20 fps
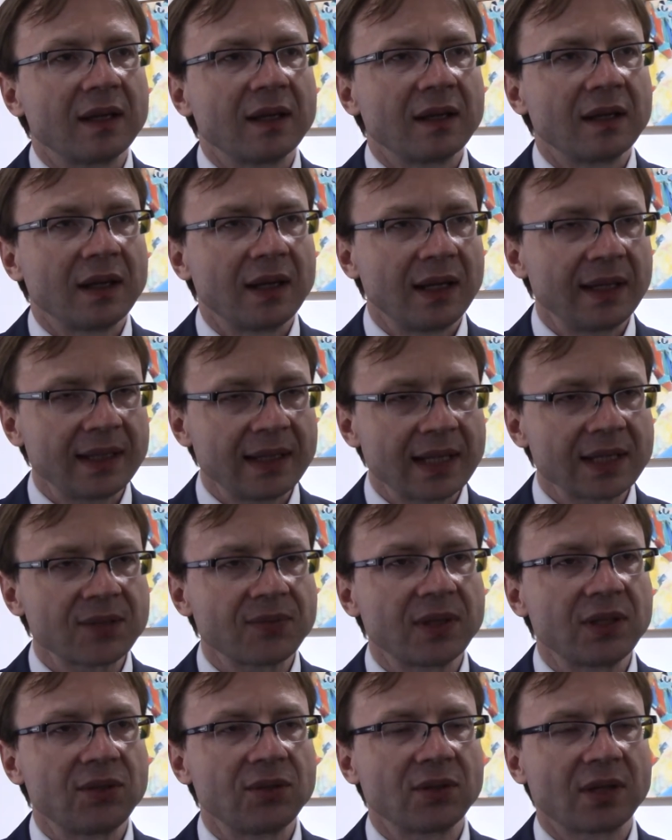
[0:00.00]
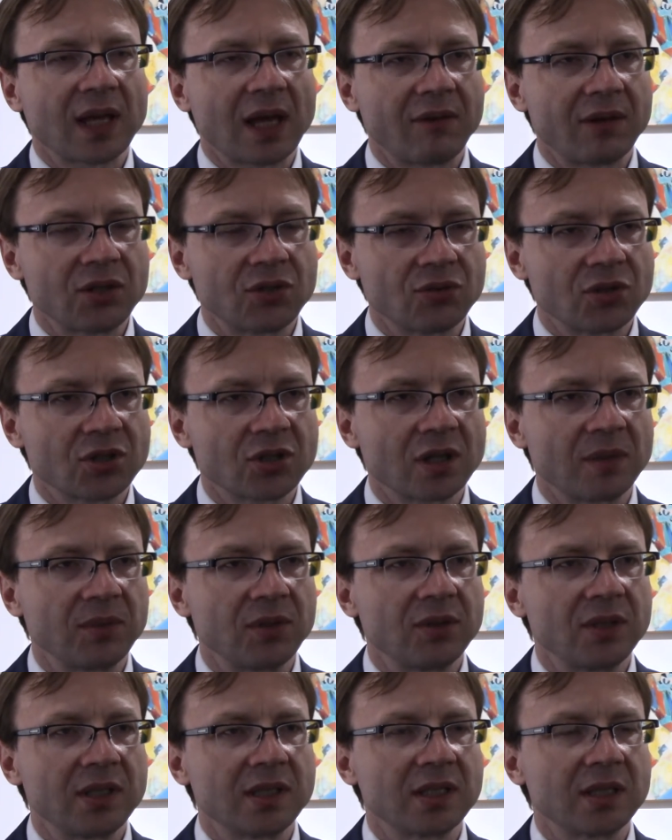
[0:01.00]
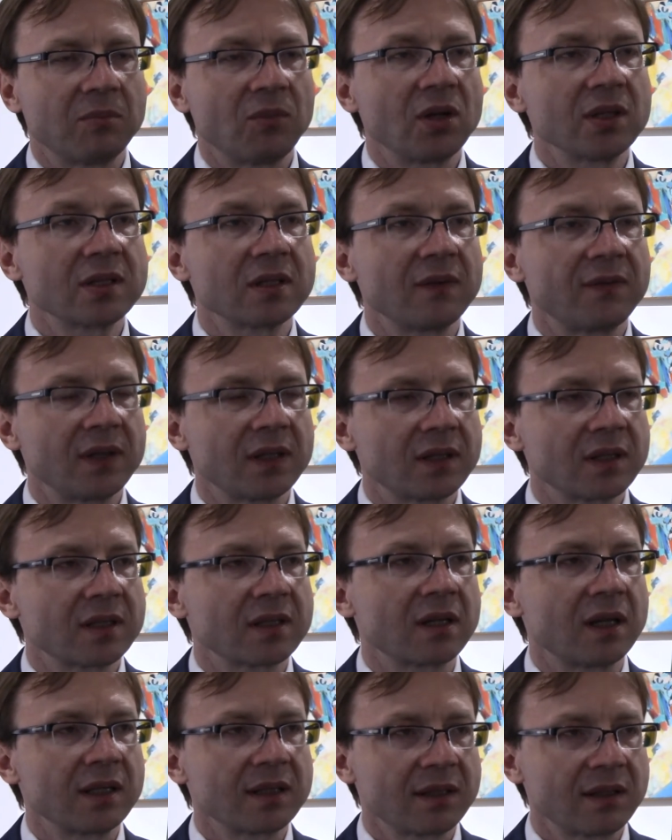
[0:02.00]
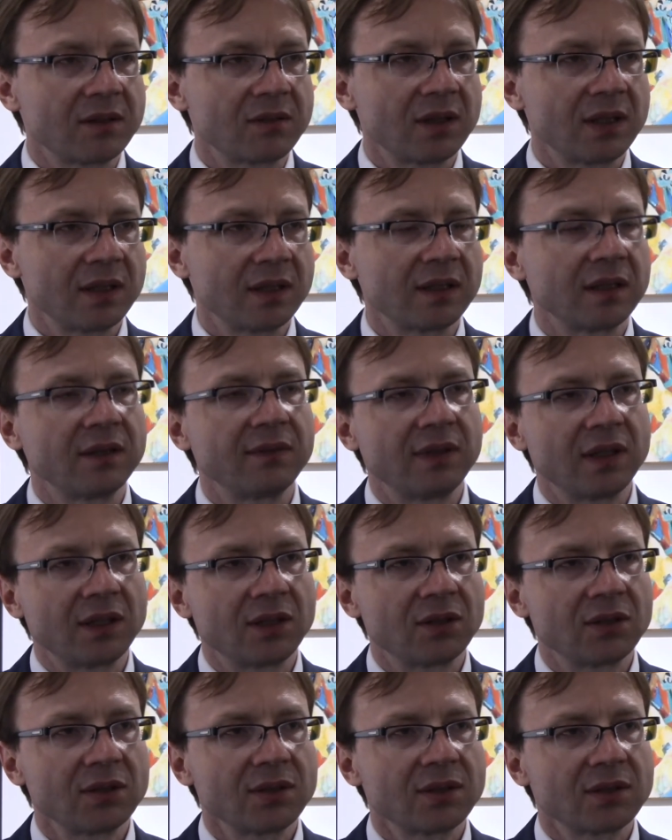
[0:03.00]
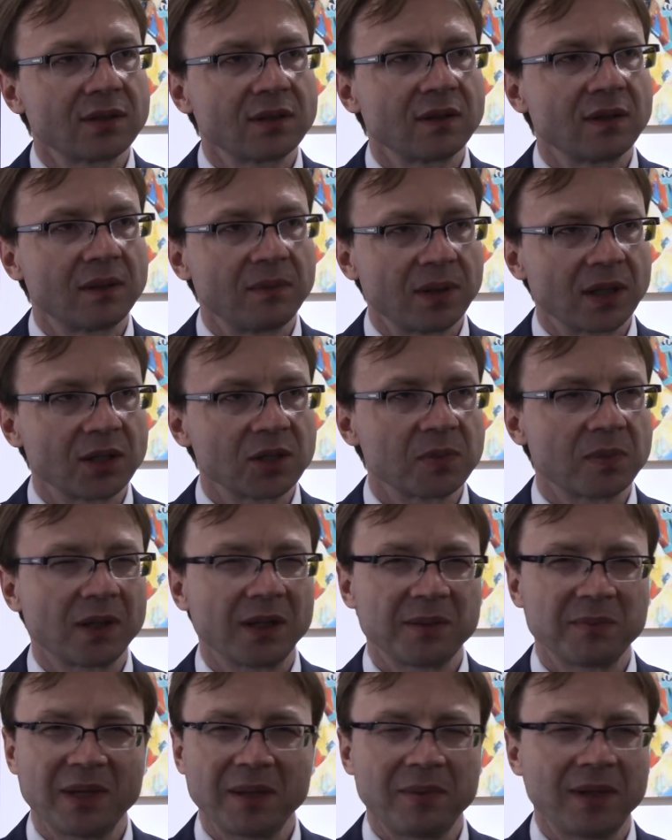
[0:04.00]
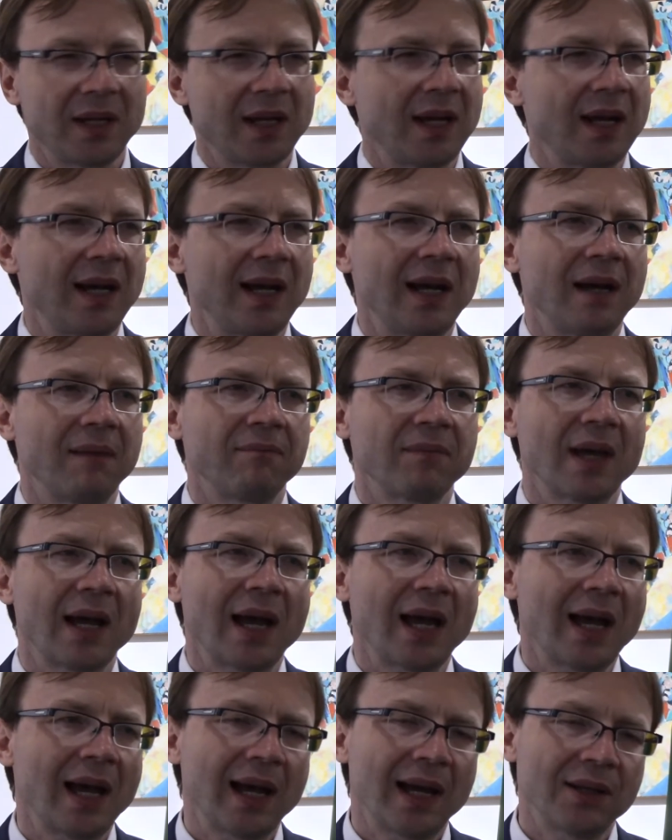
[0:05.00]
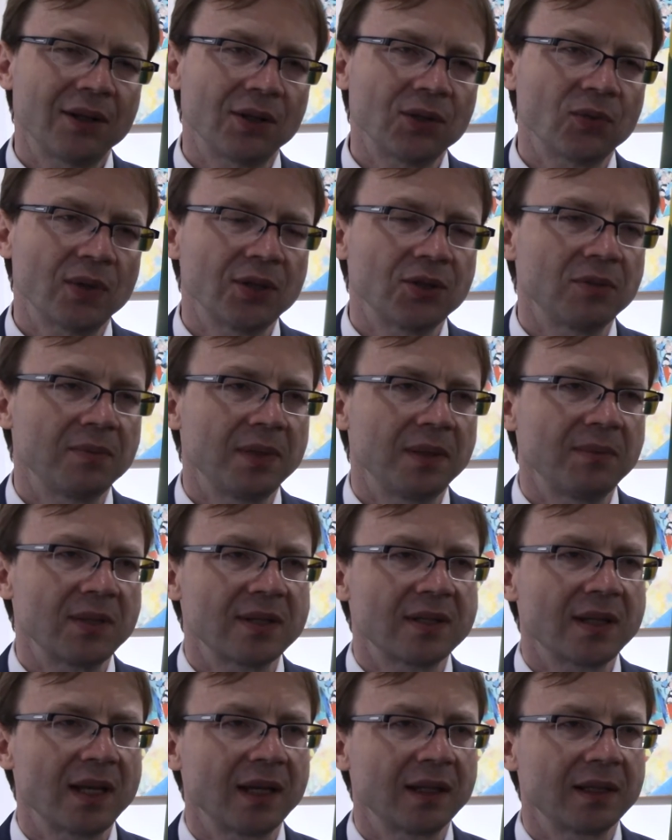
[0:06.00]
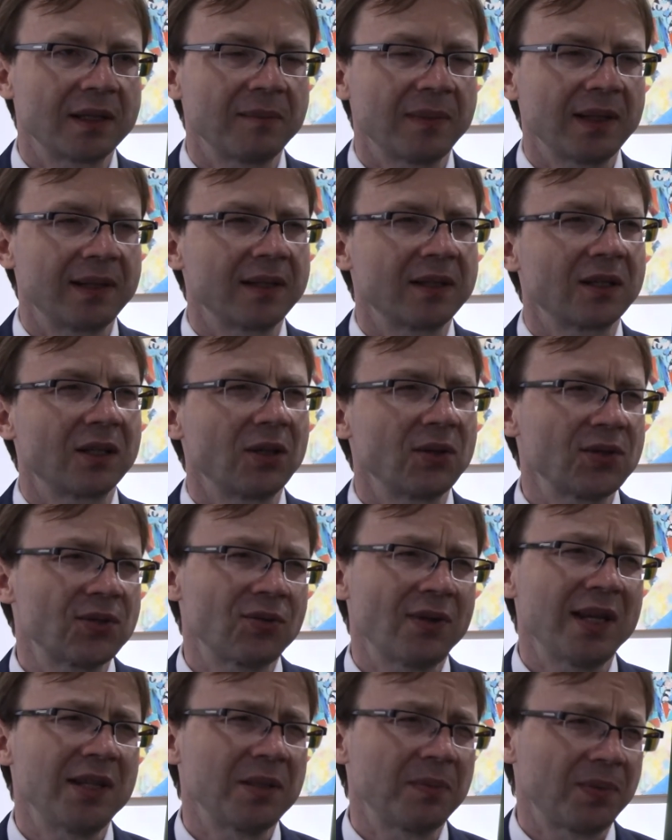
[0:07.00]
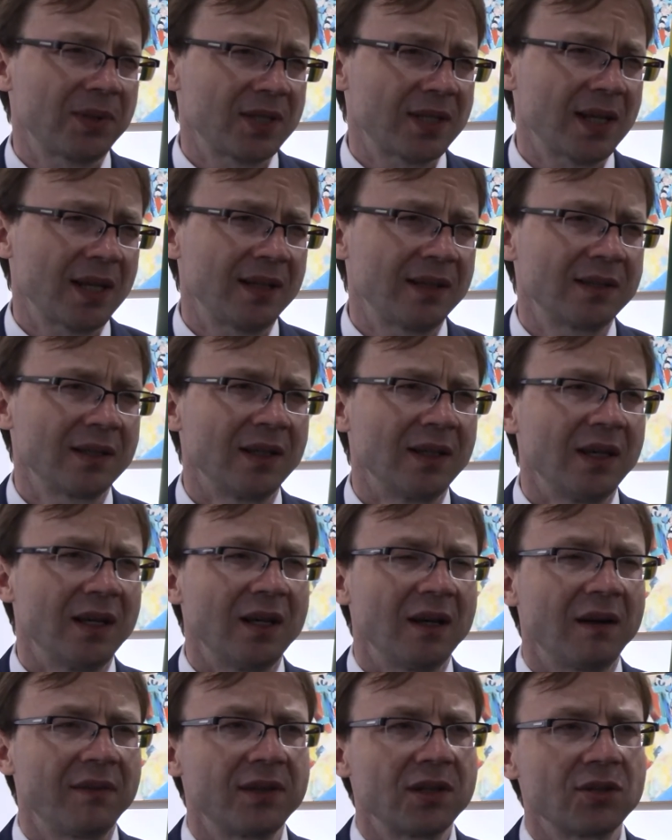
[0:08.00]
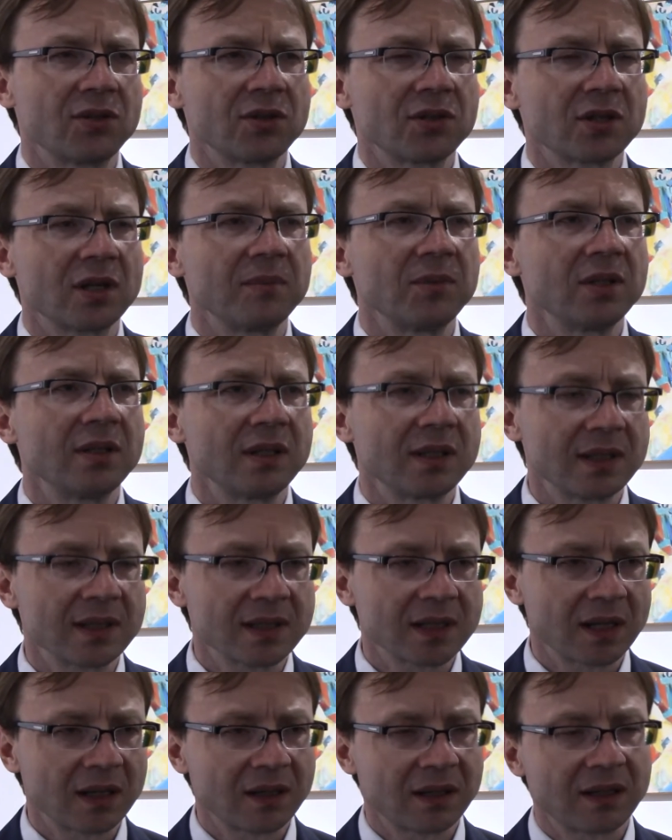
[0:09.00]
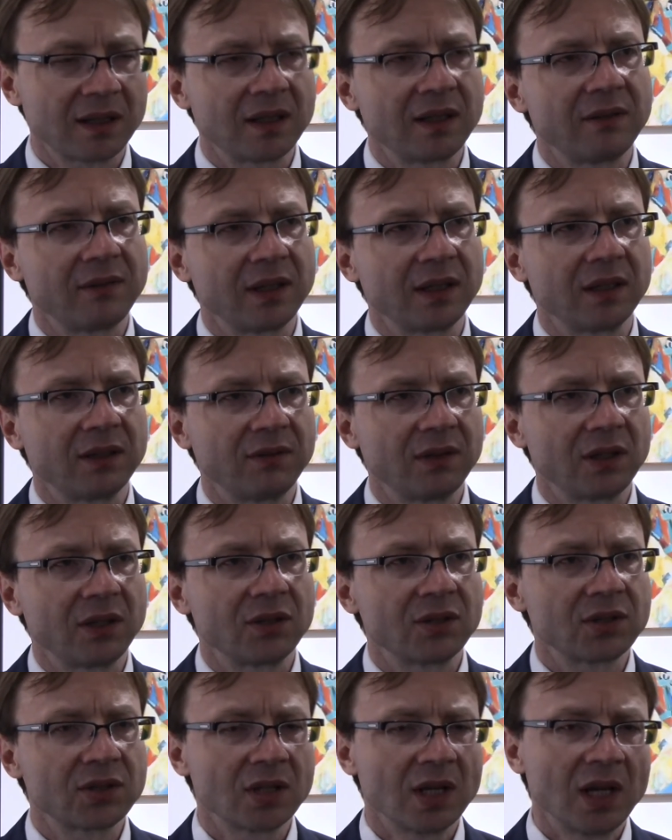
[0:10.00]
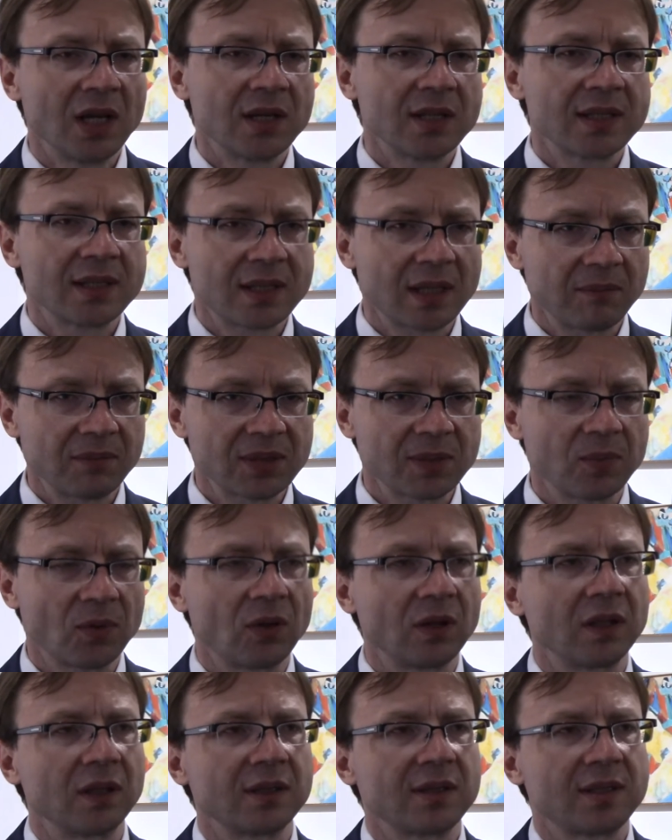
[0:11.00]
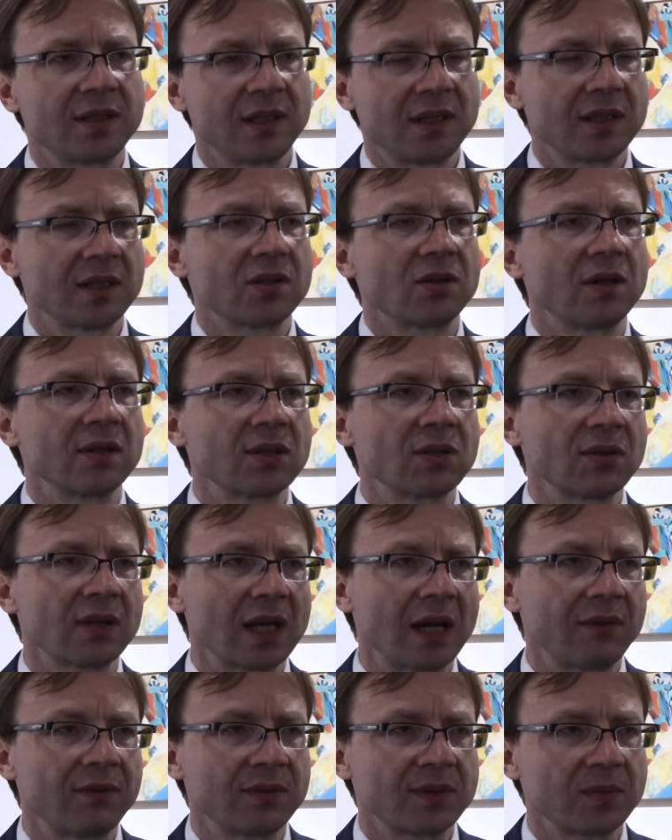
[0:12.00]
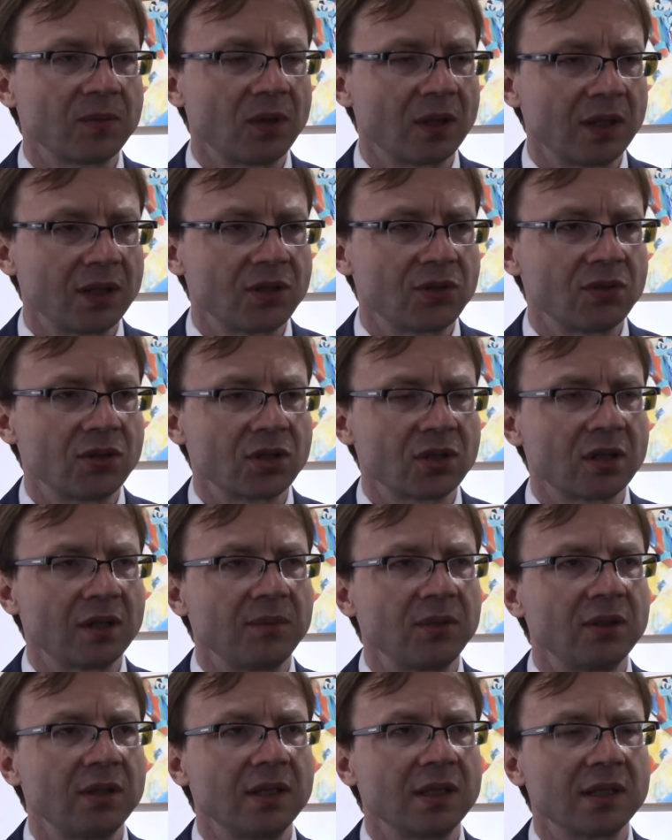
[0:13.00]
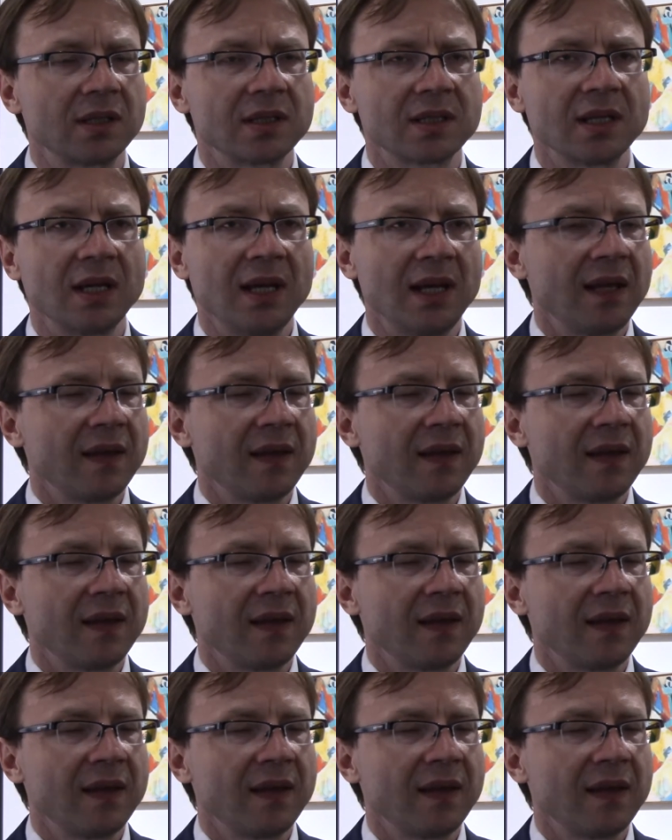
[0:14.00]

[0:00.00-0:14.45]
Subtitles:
Yes, we do have a Jewish community. Most of it is concentrated in Vilnius, the biggest part. Maybe I don't want to be mistaken, but close to 80% of the Jewish community is currently living in Vilnius. Some smaller cities also have smaller Jewish communities.